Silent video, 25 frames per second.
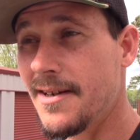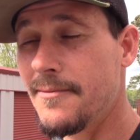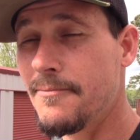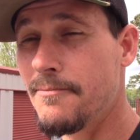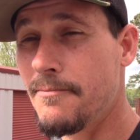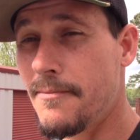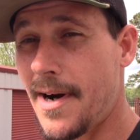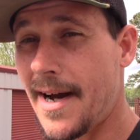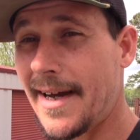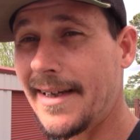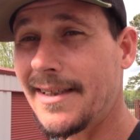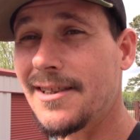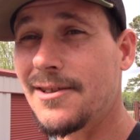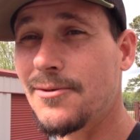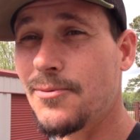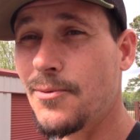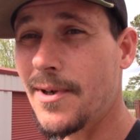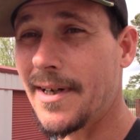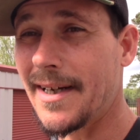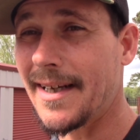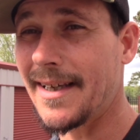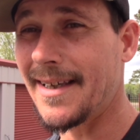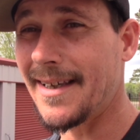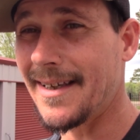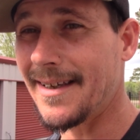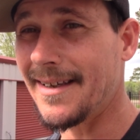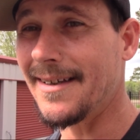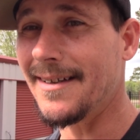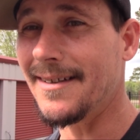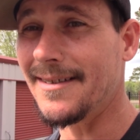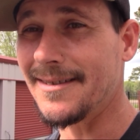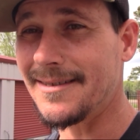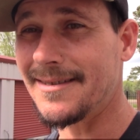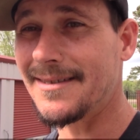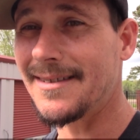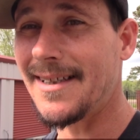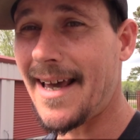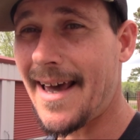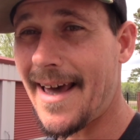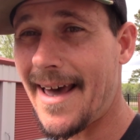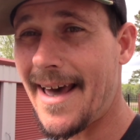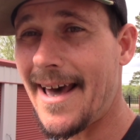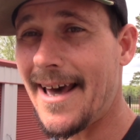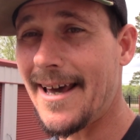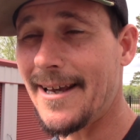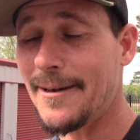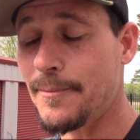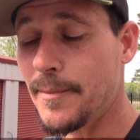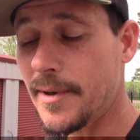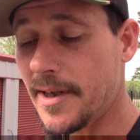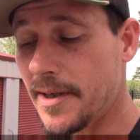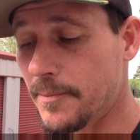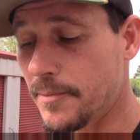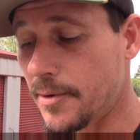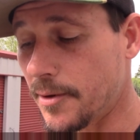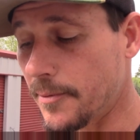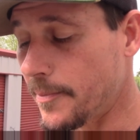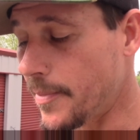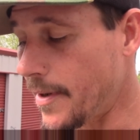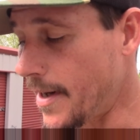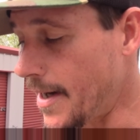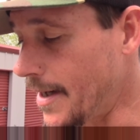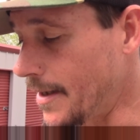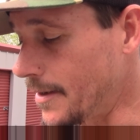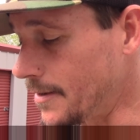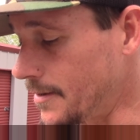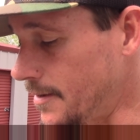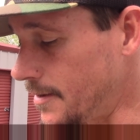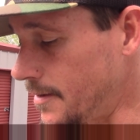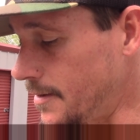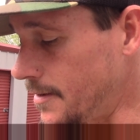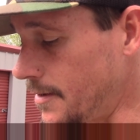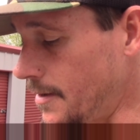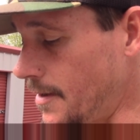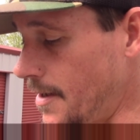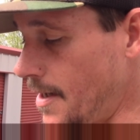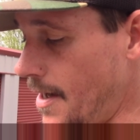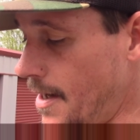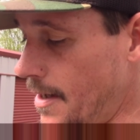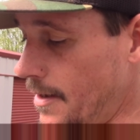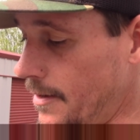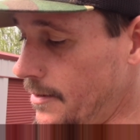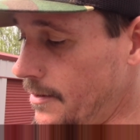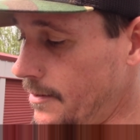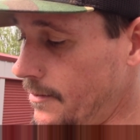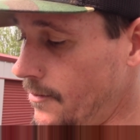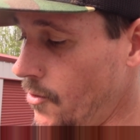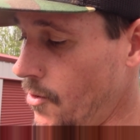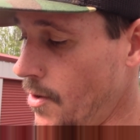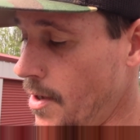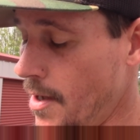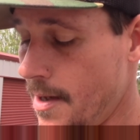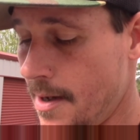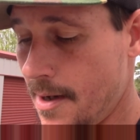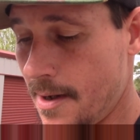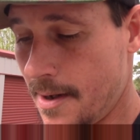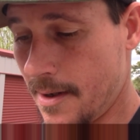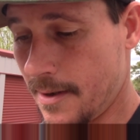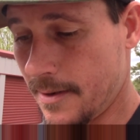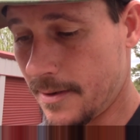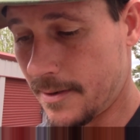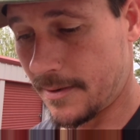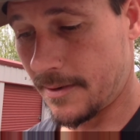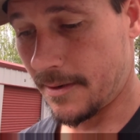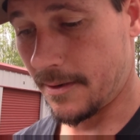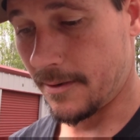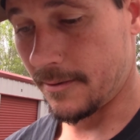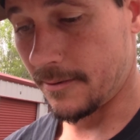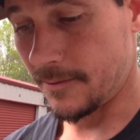might just want to get a tad bit prepared just in case. So